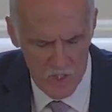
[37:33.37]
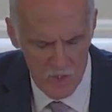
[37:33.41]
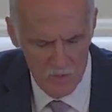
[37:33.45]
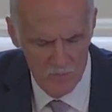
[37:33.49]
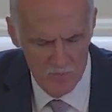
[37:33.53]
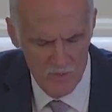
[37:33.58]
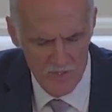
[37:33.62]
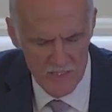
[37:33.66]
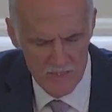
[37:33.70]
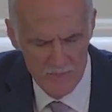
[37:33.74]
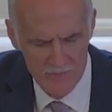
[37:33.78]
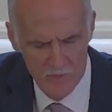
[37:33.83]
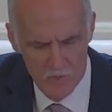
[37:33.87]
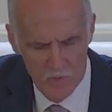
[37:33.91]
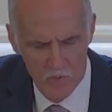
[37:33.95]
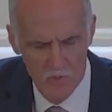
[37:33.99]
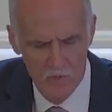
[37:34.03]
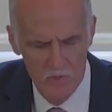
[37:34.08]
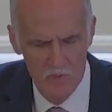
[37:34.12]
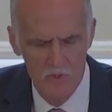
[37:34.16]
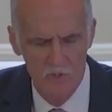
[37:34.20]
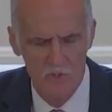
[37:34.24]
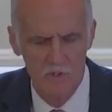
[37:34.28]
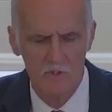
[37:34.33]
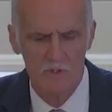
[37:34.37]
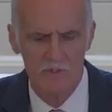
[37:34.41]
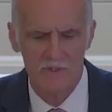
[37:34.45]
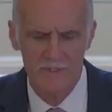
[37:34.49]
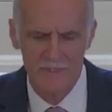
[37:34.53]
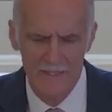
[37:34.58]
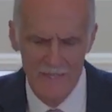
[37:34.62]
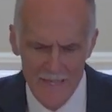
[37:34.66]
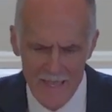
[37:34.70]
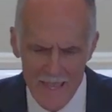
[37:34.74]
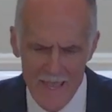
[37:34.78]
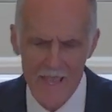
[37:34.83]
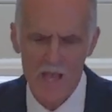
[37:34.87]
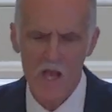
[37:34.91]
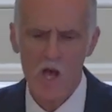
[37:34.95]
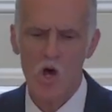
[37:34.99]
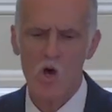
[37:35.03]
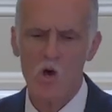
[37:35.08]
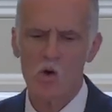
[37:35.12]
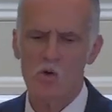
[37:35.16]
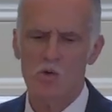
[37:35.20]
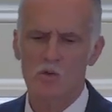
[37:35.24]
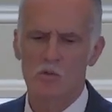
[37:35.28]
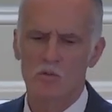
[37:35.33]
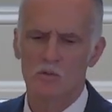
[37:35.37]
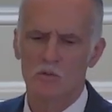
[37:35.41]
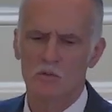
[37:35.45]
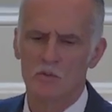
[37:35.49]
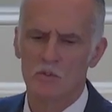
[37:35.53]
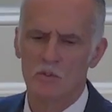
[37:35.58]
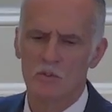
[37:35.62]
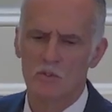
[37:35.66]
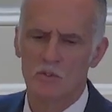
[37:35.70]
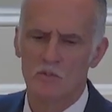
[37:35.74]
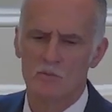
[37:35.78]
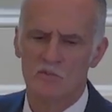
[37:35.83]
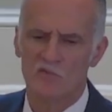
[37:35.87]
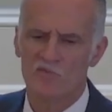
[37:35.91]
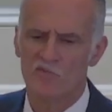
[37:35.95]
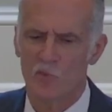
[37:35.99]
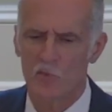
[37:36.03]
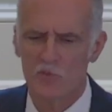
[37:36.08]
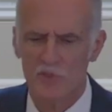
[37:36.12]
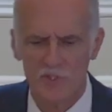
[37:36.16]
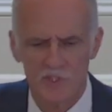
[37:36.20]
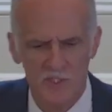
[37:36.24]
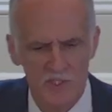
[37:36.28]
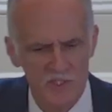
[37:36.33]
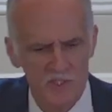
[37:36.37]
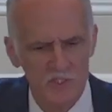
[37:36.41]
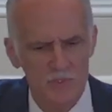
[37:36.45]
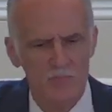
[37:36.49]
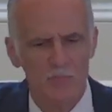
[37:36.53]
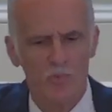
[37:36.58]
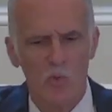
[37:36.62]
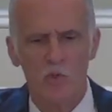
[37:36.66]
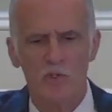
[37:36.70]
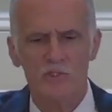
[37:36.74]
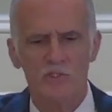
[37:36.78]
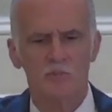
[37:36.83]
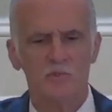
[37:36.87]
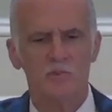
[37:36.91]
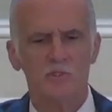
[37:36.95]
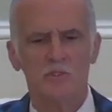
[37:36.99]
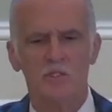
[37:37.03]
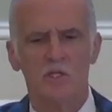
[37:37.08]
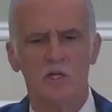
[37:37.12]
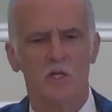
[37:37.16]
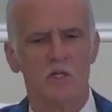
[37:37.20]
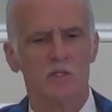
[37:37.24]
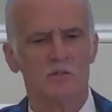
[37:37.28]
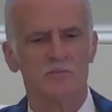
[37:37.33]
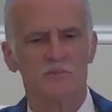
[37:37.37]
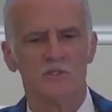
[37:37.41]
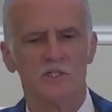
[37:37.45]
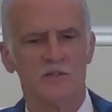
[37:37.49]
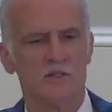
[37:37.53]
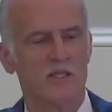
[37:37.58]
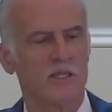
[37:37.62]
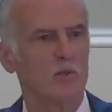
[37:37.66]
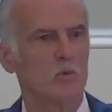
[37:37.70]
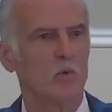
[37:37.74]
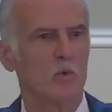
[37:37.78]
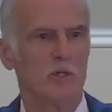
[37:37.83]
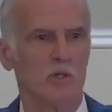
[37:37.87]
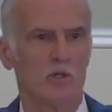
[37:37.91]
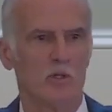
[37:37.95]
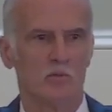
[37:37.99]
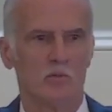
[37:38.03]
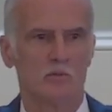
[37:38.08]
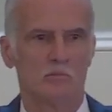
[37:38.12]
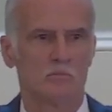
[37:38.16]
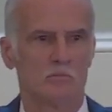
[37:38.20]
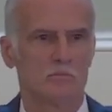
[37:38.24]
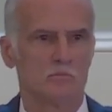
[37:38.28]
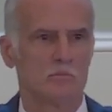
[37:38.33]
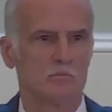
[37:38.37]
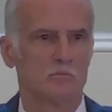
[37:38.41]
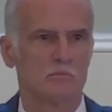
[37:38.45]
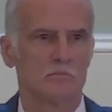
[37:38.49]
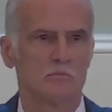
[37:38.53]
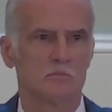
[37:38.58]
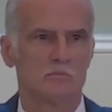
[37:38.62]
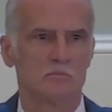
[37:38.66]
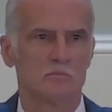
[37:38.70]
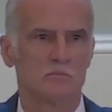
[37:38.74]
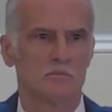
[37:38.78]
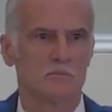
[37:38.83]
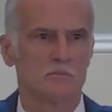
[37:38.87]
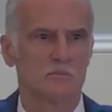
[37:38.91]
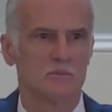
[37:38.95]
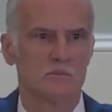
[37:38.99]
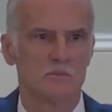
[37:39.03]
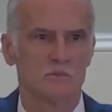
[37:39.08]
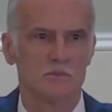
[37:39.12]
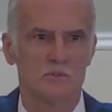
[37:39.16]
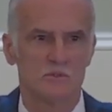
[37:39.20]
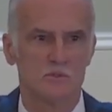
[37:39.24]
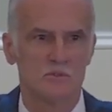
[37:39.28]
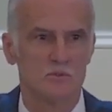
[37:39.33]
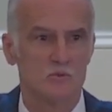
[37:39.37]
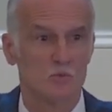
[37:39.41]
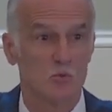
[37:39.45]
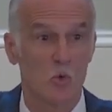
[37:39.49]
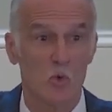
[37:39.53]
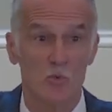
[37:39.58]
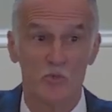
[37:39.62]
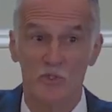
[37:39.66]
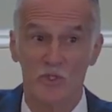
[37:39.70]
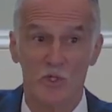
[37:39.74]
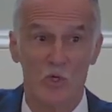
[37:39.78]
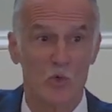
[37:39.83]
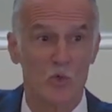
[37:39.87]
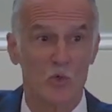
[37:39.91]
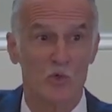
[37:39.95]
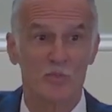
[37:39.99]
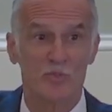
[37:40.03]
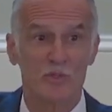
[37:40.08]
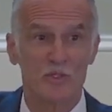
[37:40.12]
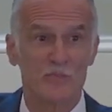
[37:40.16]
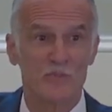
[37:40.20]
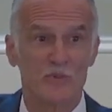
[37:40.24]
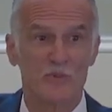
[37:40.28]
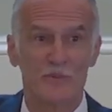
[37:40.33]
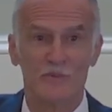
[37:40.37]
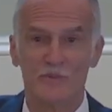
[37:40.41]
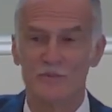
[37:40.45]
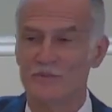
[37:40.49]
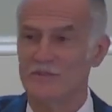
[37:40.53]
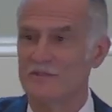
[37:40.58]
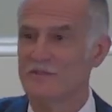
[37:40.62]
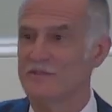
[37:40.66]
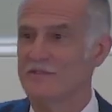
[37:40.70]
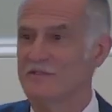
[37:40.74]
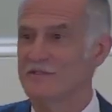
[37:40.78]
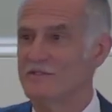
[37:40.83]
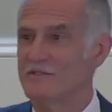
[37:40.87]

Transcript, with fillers: Young people, now, before the disappointment comes, and they will, won't the older people?